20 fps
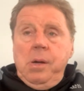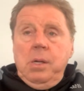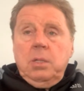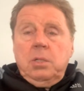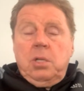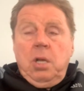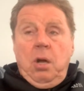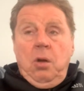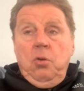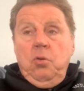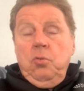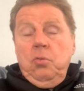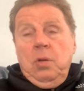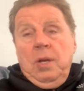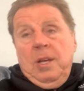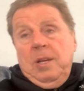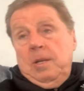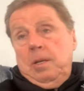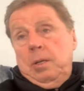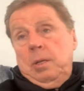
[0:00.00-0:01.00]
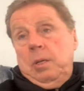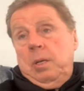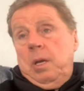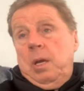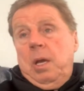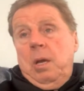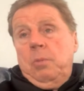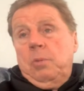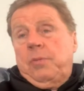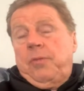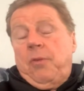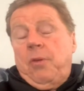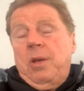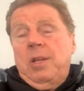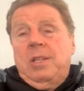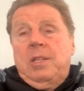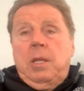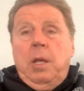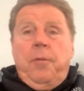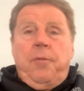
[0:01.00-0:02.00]
So yeah, it was
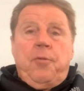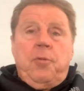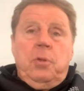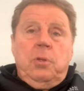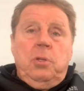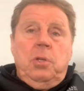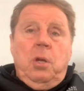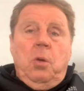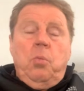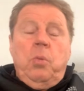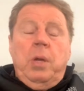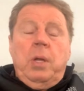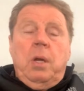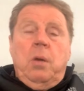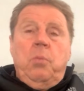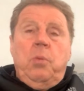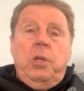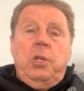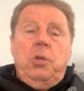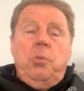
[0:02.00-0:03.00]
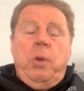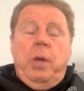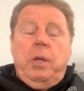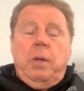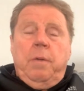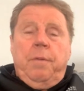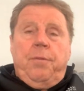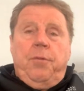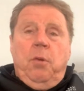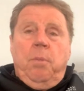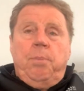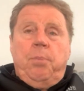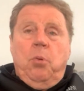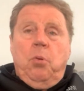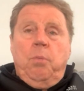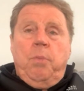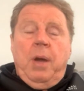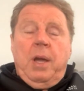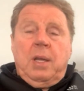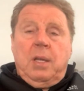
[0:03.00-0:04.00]
very different. When you went to football
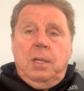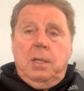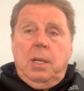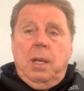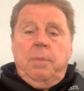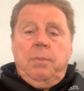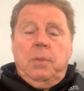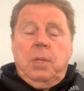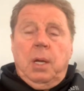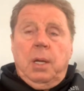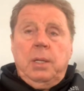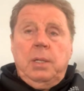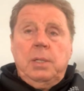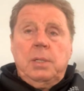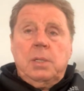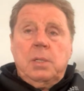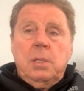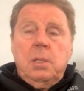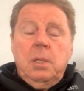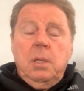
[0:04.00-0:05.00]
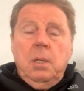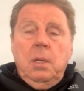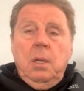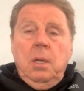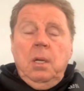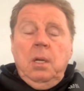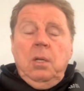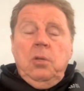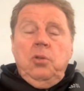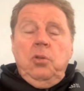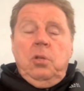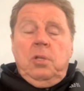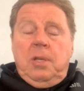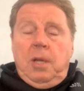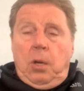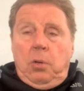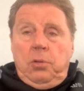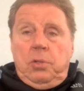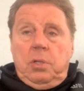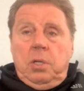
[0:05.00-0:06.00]
back in them days, you'd
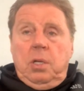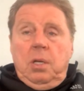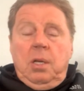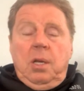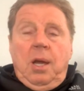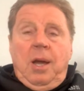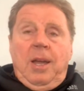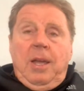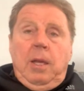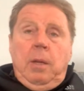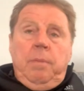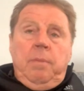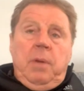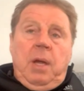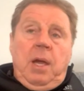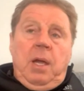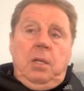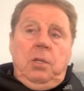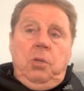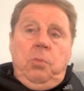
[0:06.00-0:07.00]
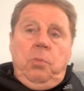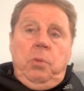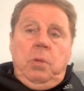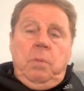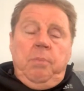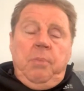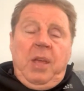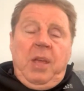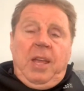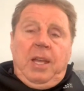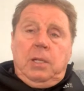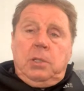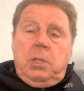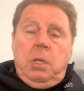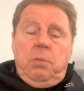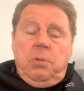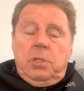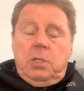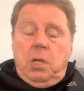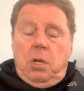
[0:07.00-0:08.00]
go to the game and you would mix. There
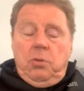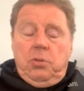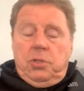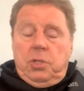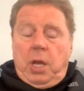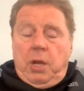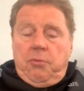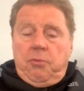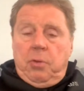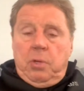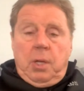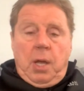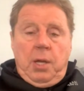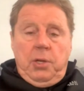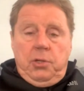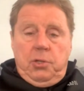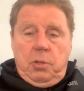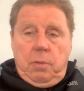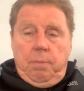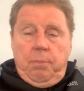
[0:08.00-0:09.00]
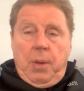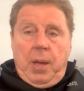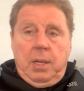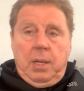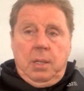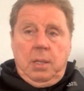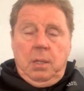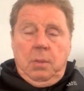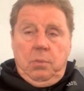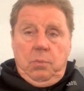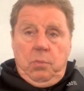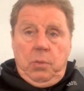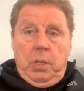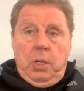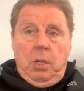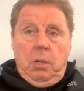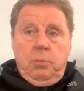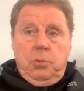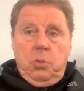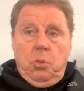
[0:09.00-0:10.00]
was no segregation back when
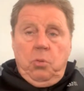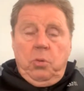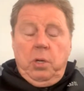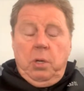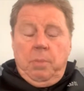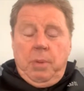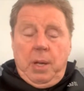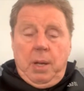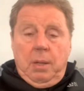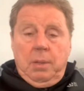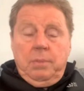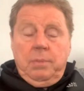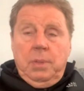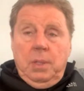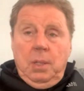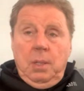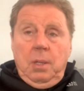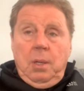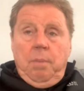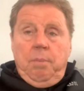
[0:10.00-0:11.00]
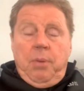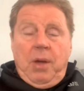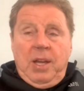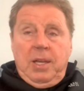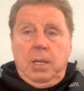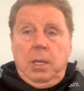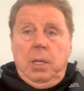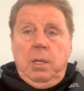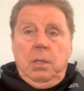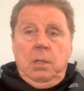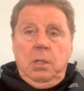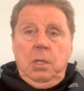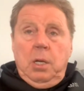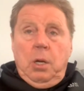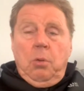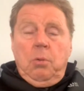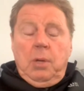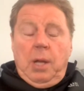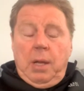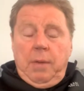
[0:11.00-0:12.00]
I'm talking about back in
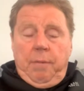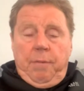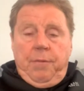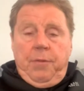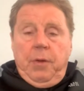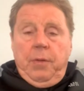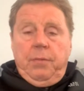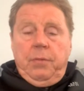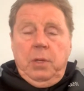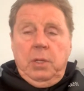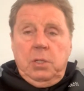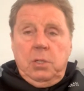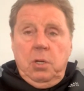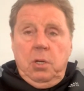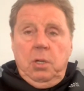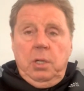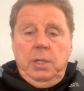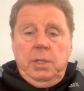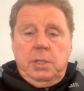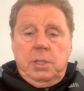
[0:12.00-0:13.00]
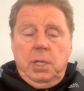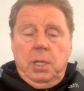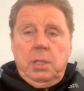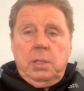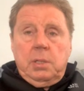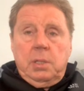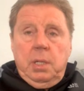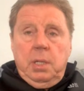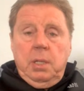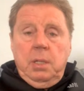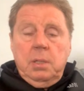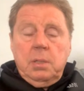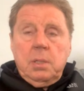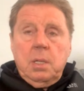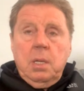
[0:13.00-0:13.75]
late 50s, early 60s.